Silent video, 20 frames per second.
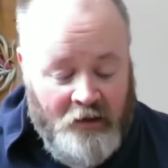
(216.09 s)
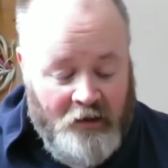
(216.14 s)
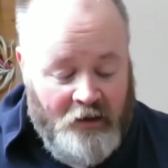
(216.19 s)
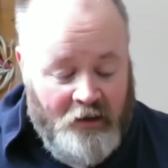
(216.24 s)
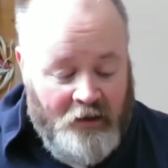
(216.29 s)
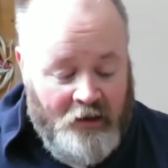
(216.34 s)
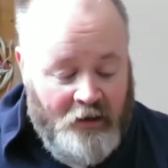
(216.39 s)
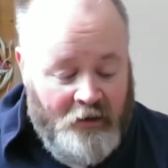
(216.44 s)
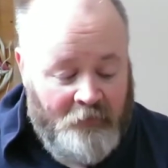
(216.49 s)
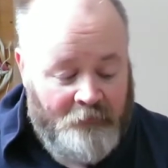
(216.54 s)

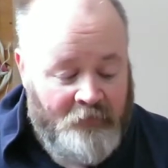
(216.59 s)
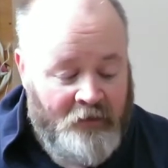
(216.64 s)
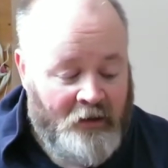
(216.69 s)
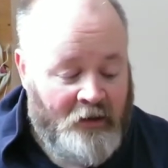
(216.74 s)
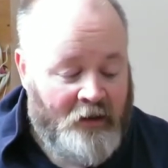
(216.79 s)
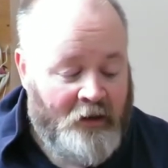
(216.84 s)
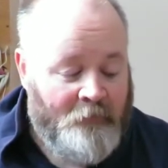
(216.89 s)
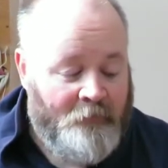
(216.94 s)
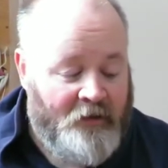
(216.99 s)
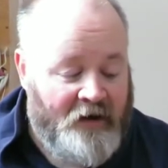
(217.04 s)
But
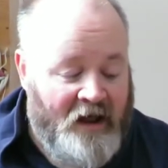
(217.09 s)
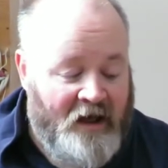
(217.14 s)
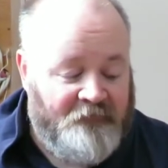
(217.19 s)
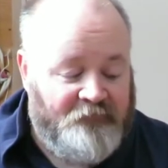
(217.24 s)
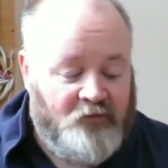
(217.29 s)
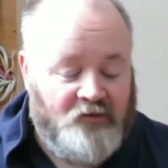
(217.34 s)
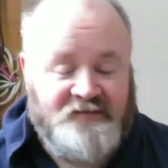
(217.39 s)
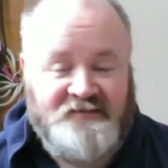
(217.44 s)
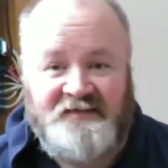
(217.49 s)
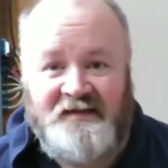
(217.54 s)

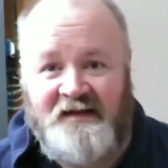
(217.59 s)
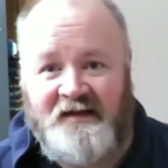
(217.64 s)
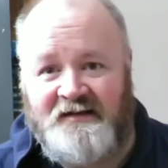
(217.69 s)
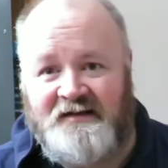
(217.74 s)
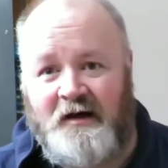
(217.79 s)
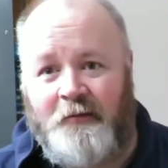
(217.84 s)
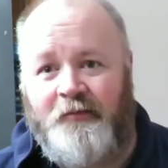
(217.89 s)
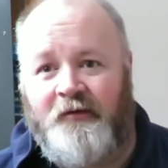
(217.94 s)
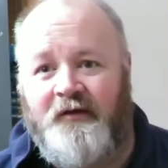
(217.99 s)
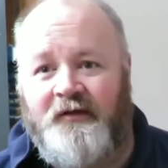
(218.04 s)
after seeing a
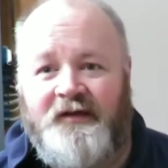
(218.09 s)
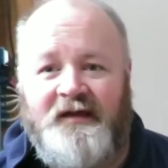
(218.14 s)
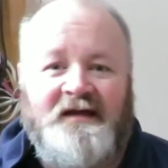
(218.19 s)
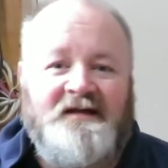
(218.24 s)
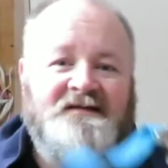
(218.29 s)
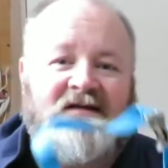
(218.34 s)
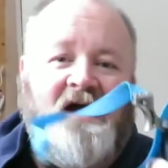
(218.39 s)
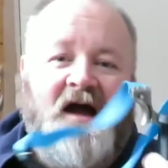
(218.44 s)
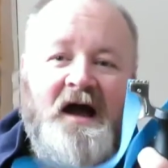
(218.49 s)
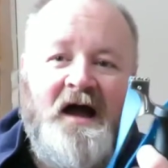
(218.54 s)
couple of
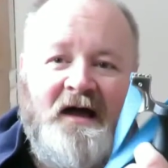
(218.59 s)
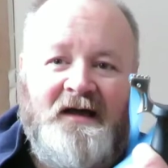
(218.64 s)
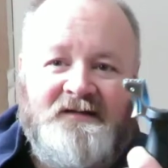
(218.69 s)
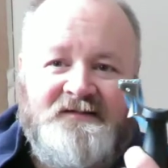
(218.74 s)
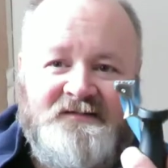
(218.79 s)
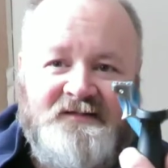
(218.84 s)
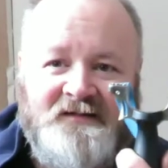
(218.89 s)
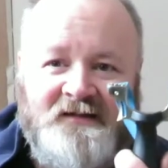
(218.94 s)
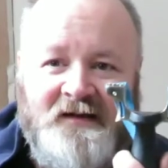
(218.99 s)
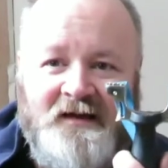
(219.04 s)
these
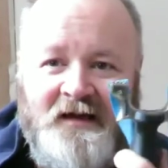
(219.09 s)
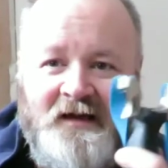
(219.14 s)
guys,